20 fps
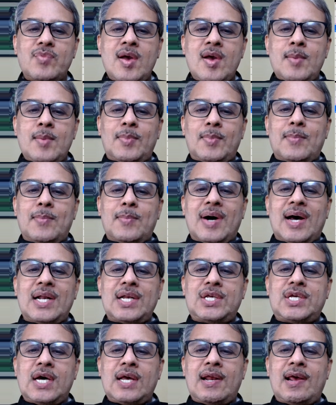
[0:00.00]
But
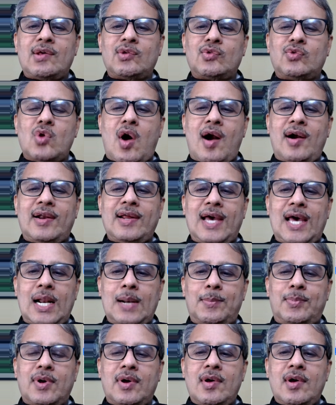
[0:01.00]
merger has not
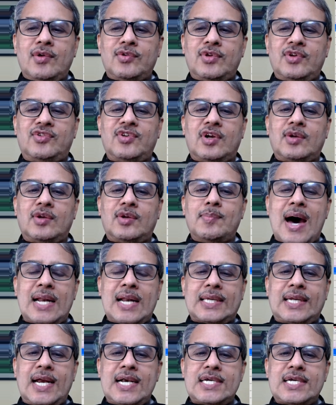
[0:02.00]
helped since its
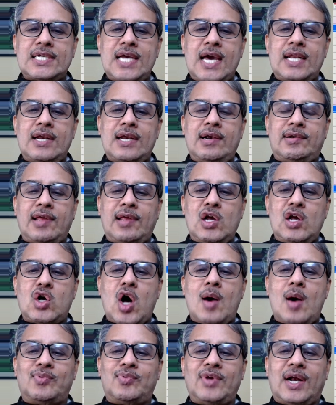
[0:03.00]
market share in
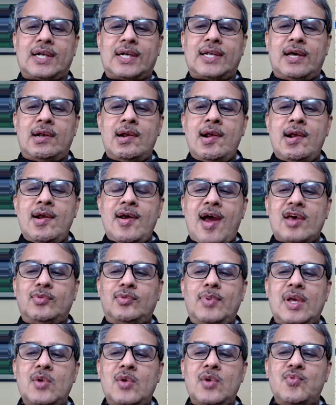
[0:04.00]
telecom sector has
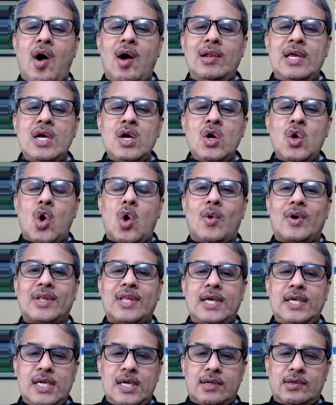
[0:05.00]
been falling over
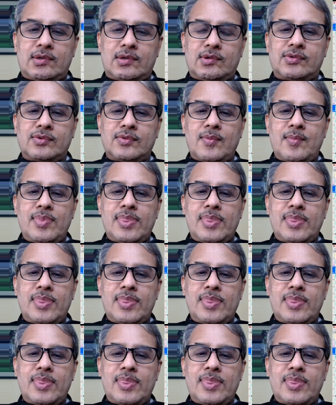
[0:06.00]
the years.